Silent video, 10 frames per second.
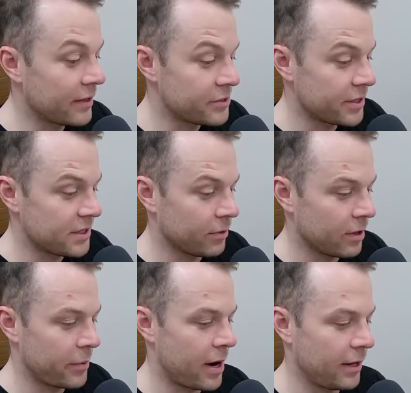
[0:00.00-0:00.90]
other interesting
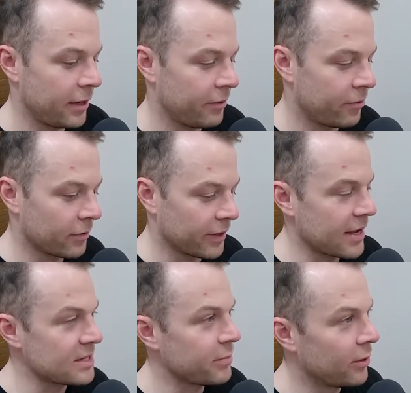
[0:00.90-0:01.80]
one, apparently Rock the
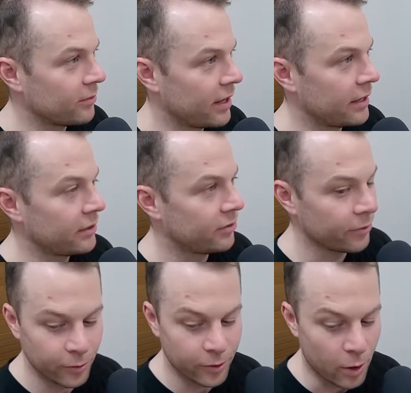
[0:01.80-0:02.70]
Casbolt's heading
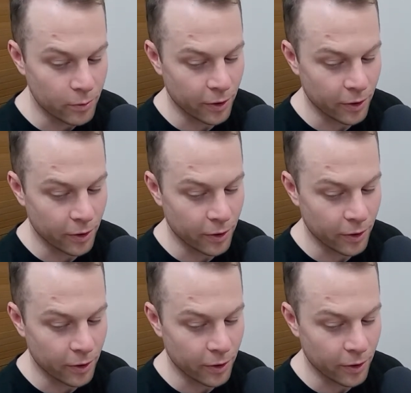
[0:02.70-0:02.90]
to Gold